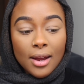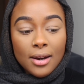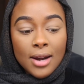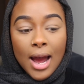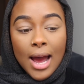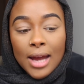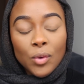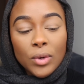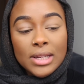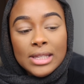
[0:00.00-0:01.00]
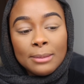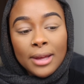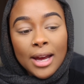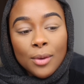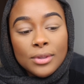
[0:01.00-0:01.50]
I didn't want to seem
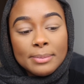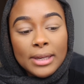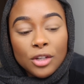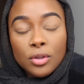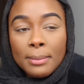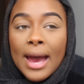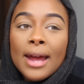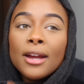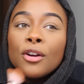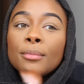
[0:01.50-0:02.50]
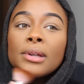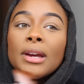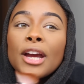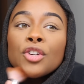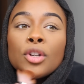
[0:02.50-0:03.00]
like I was being dramatic or
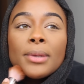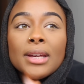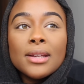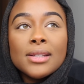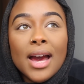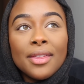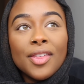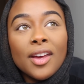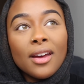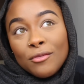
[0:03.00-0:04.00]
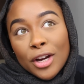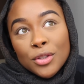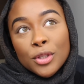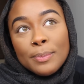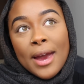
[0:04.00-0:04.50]
being extra, because I think in
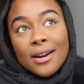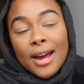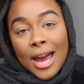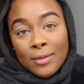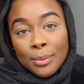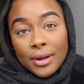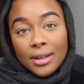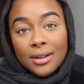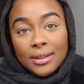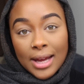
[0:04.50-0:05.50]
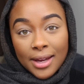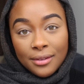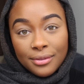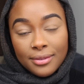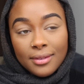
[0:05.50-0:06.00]
retrospect I have a pretty good
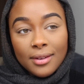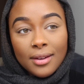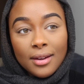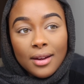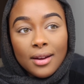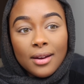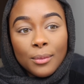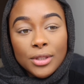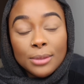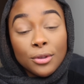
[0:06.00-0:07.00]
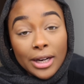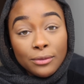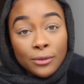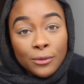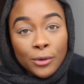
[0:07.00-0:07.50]
life, which I'm
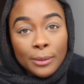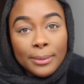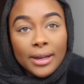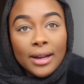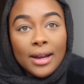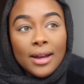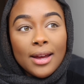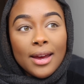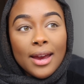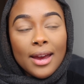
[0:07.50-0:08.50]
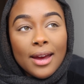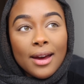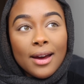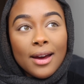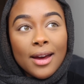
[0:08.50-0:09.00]
grateful for, but
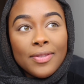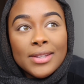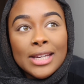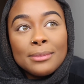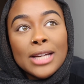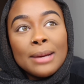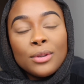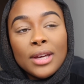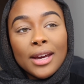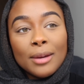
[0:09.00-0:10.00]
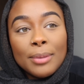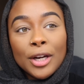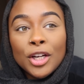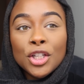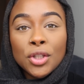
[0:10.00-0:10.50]
at the same time you can't
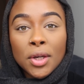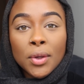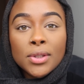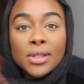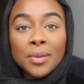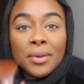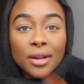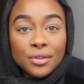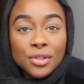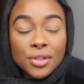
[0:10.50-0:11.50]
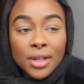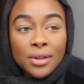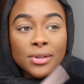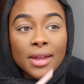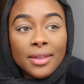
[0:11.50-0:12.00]
compare your struggles to someone else's
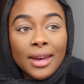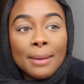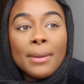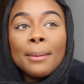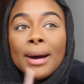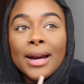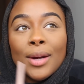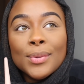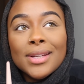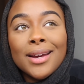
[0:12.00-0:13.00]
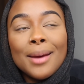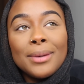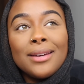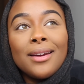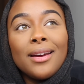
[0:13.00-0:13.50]
struggles. So I think in my mind I was like, I
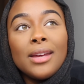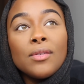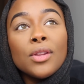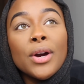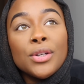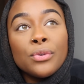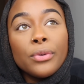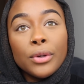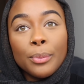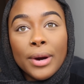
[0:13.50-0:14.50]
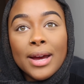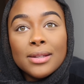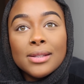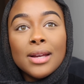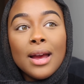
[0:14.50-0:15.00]
mean, even though I do feel
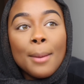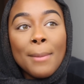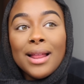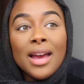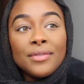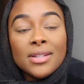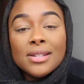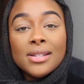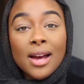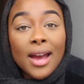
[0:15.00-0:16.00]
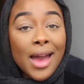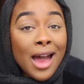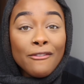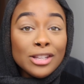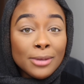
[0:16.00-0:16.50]
depressed, my life doesn't suck
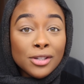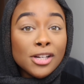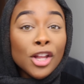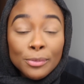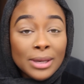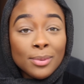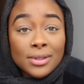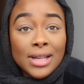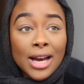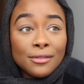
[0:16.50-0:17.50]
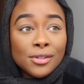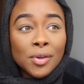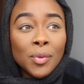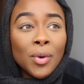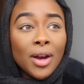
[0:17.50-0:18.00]
half as much as other people's lives,
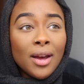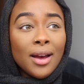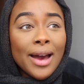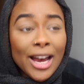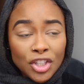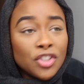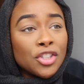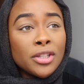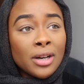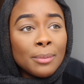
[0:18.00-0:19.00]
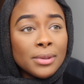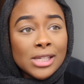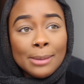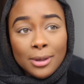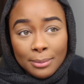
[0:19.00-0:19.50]
so I should just shut up and
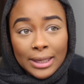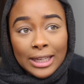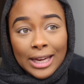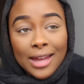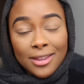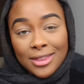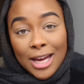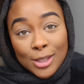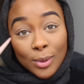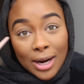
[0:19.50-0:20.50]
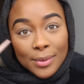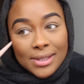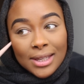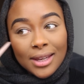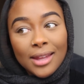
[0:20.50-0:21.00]
stop complaining. I think that's what I was
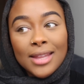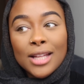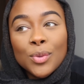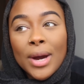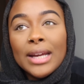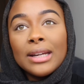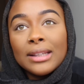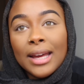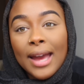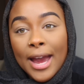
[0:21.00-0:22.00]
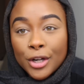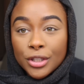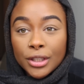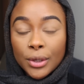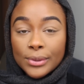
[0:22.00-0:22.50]
thinking, and that's why I didn't like
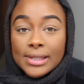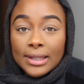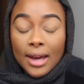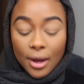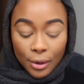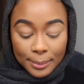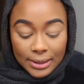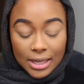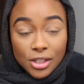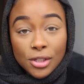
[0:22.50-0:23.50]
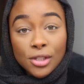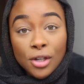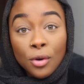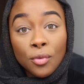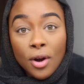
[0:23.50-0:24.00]
actually go seek help. But that's just
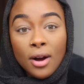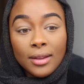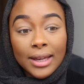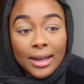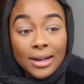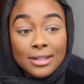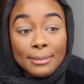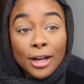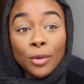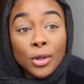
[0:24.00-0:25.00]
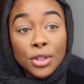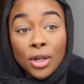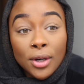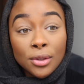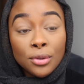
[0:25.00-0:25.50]
so wrong. Like, it doesn't matter what
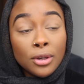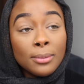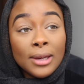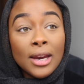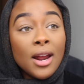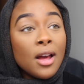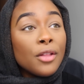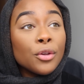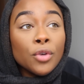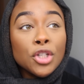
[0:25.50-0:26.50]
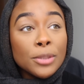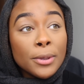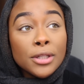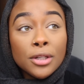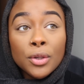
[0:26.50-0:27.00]
you're going through. You could be the richest
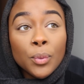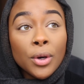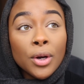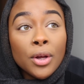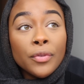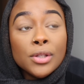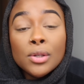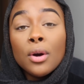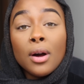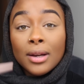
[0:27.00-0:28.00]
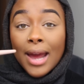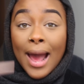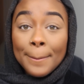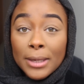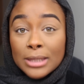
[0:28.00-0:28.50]
person in the world, the so-called
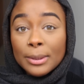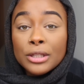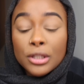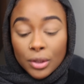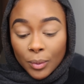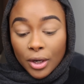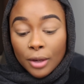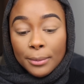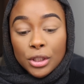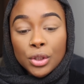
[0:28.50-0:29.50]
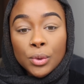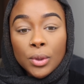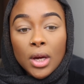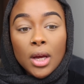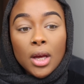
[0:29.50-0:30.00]
happiest person in the world, but you